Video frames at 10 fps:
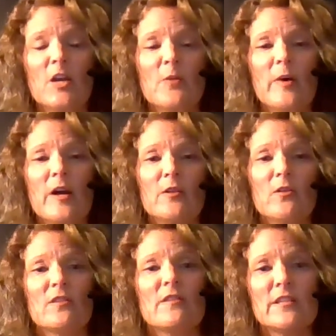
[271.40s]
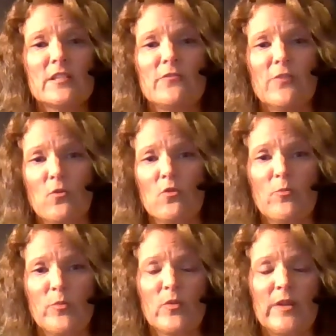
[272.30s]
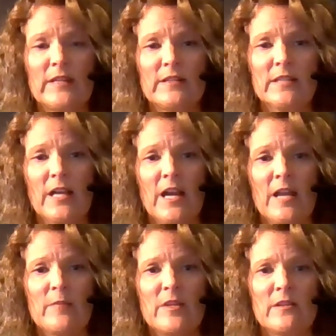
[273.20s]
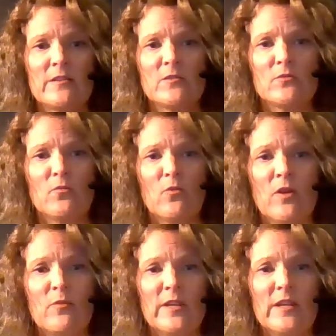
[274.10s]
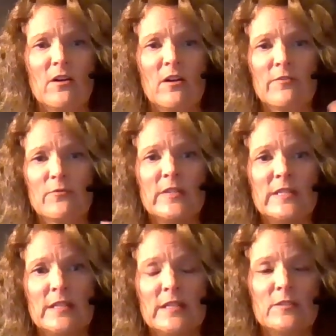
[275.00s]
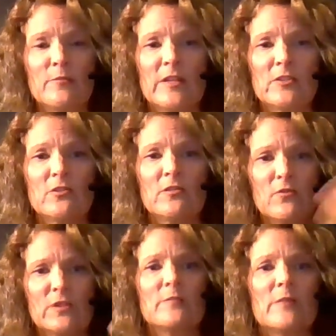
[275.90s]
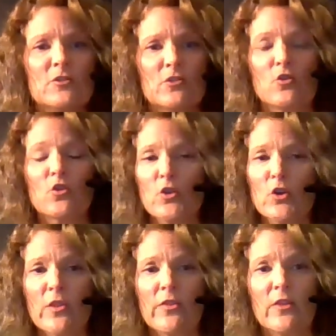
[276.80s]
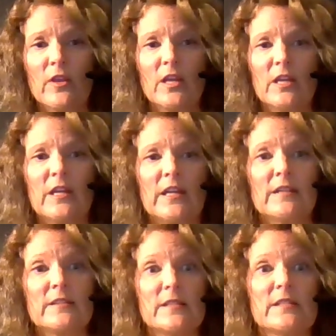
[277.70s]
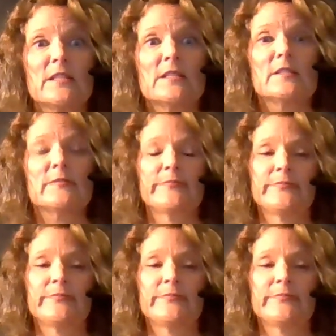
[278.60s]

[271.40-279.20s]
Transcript: But this focal point in time is what we call three-dimensional Earth existence.